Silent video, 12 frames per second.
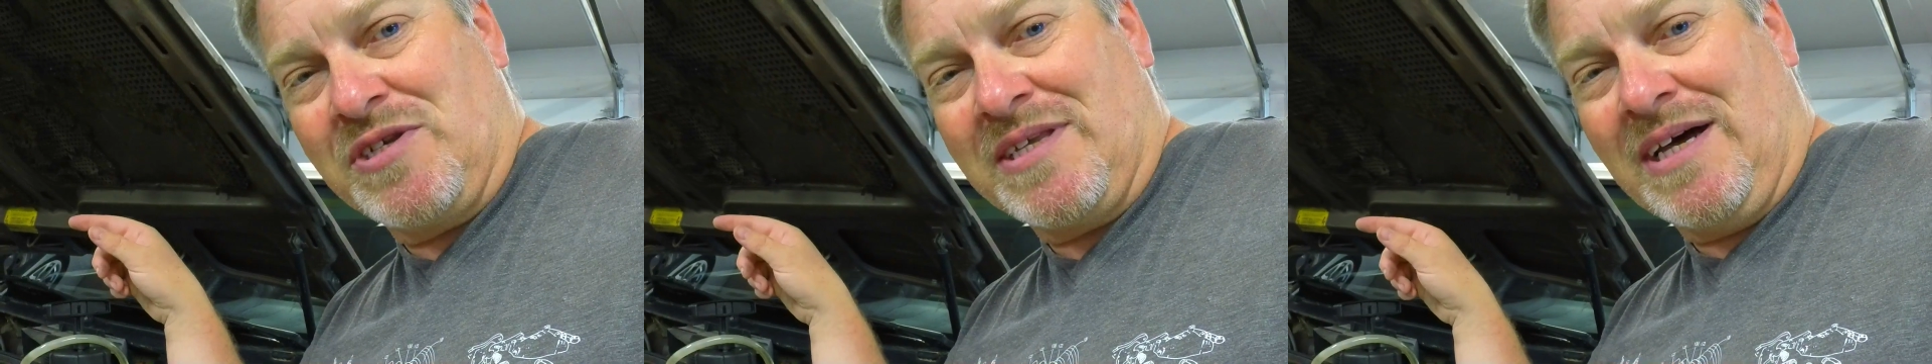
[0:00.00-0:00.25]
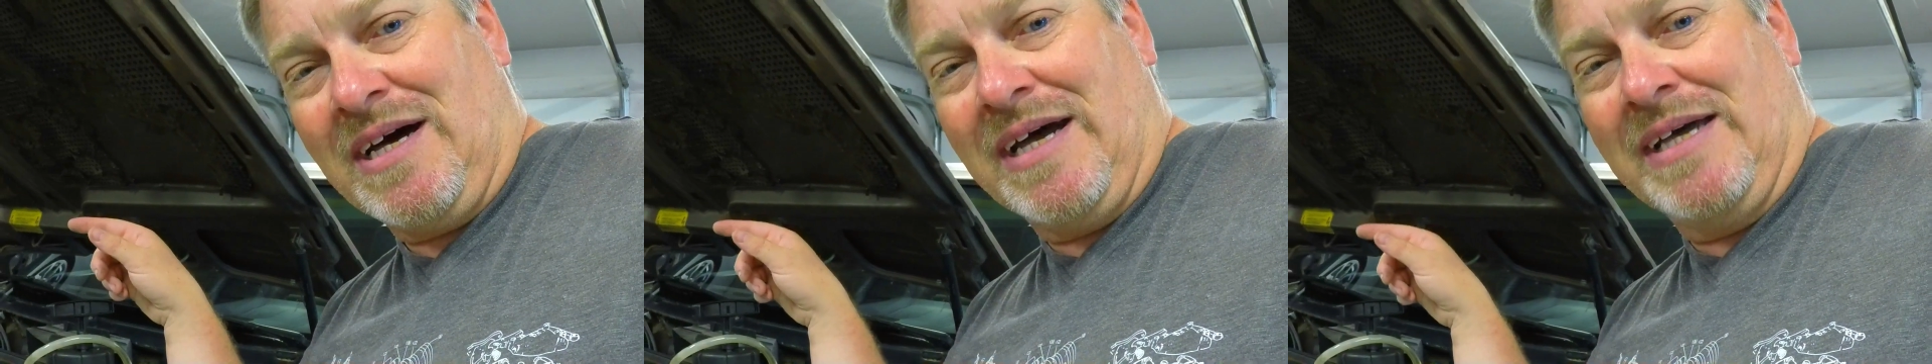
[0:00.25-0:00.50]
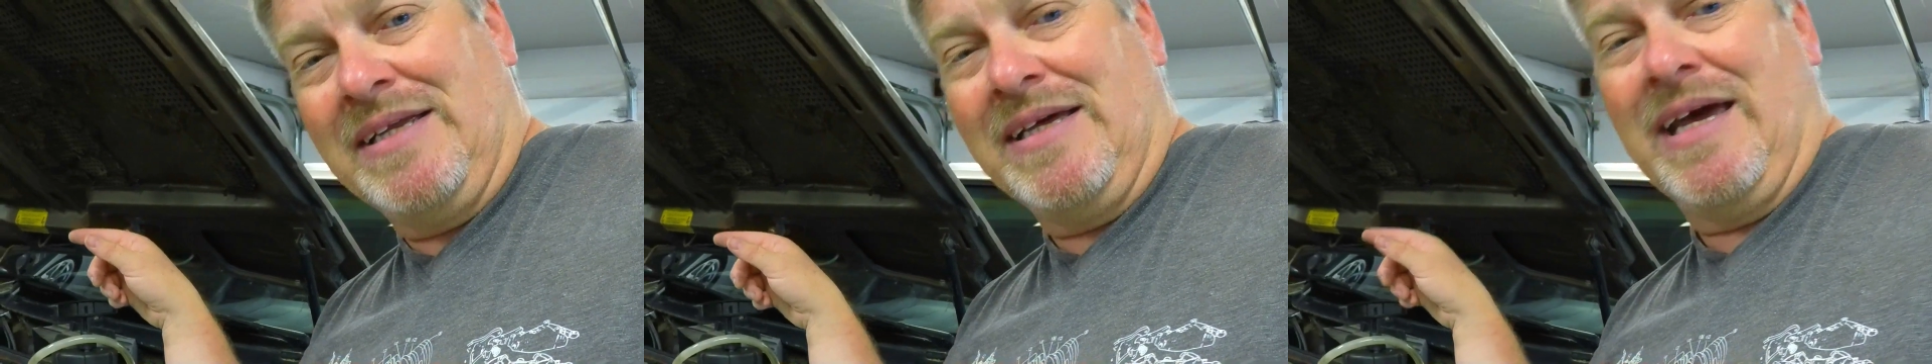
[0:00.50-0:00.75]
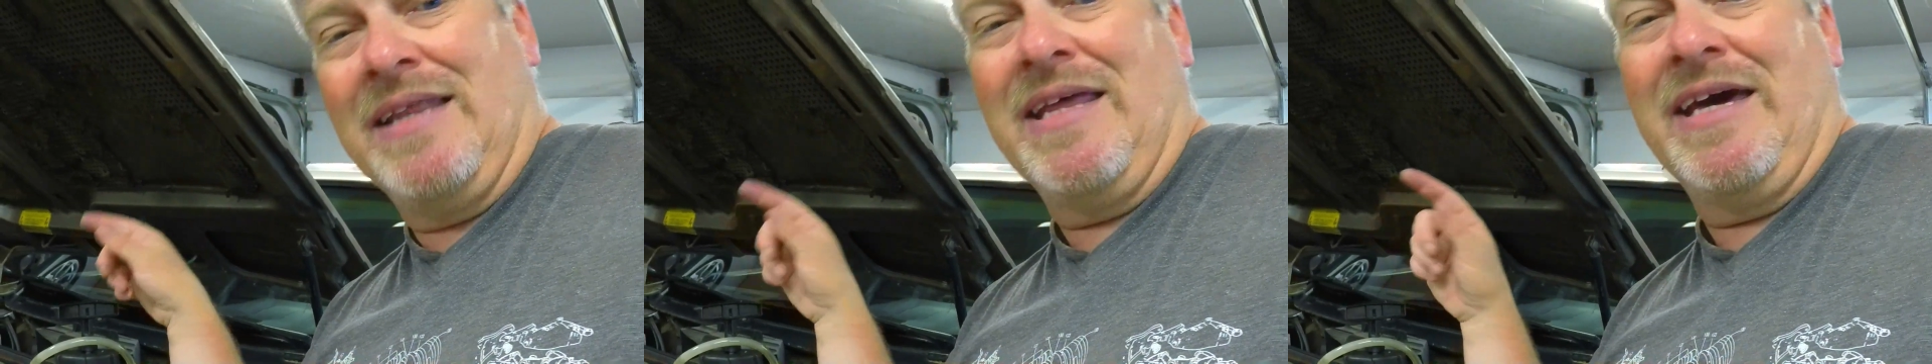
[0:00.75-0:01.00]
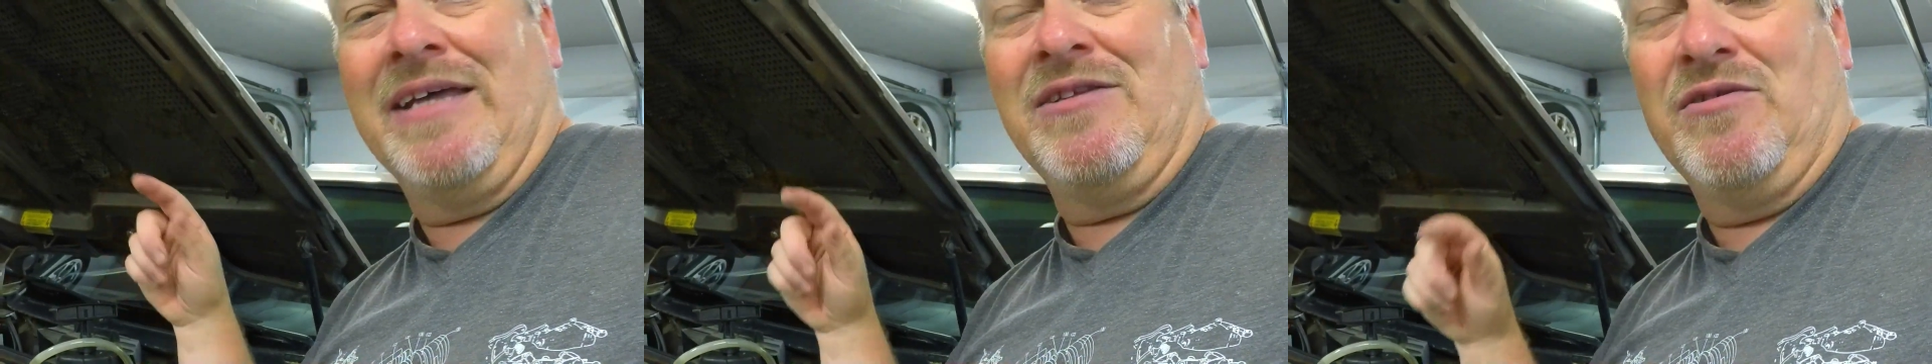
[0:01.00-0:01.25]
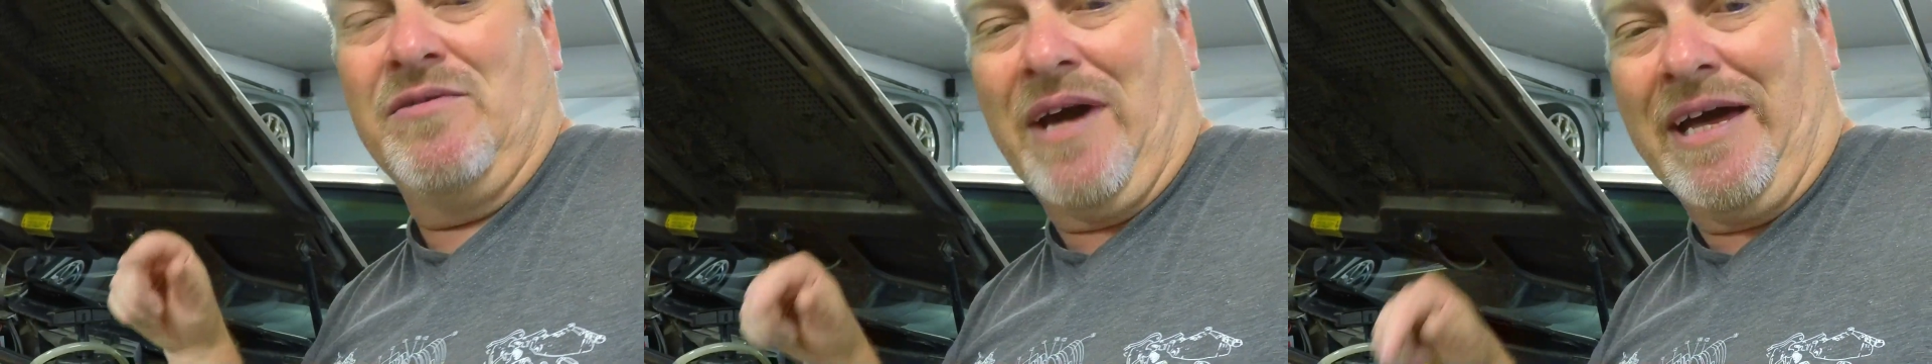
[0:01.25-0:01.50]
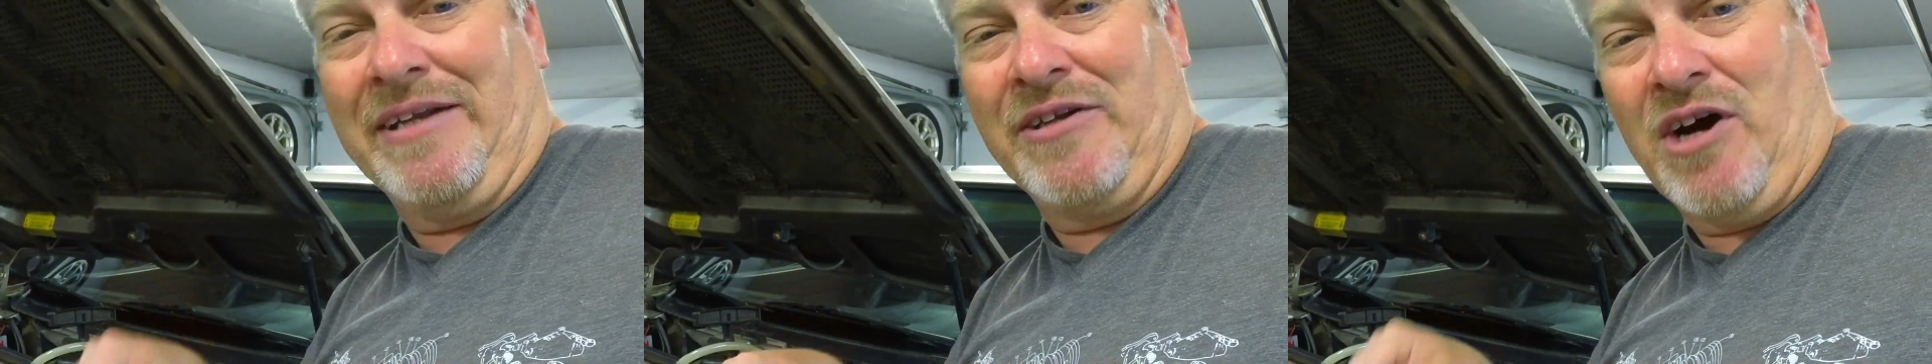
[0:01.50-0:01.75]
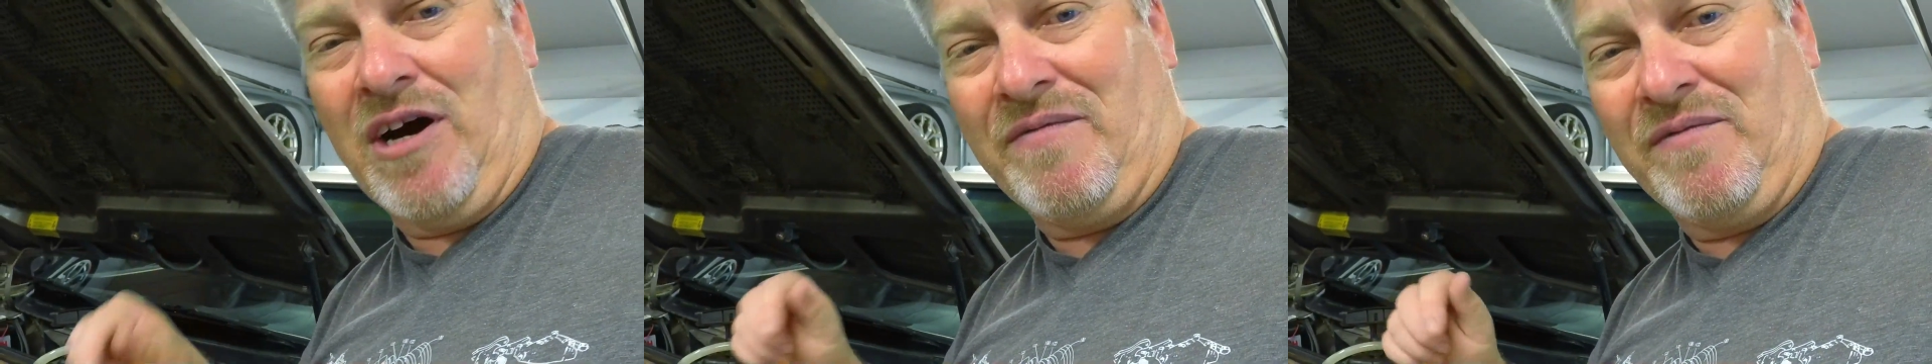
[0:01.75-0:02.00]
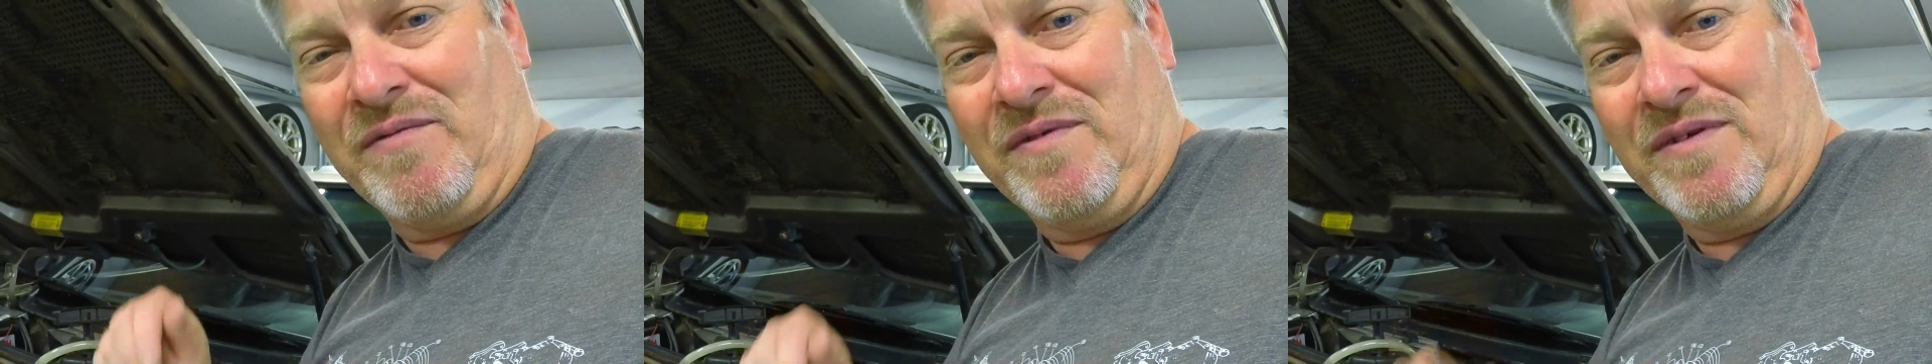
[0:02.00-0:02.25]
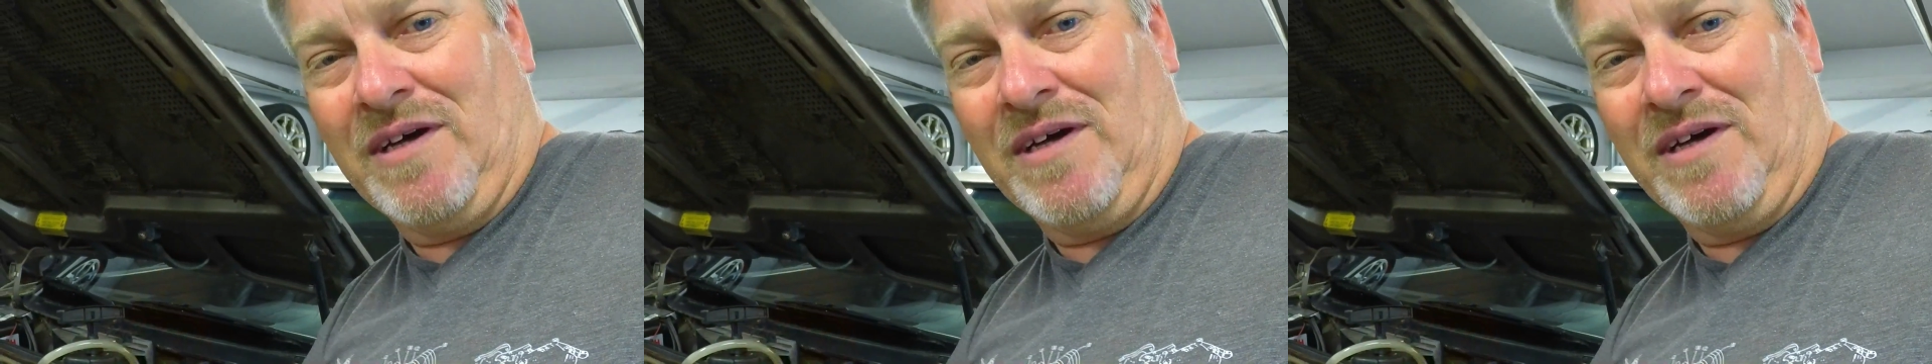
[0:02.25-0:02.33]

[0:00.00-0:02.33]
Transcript: side, and then you end off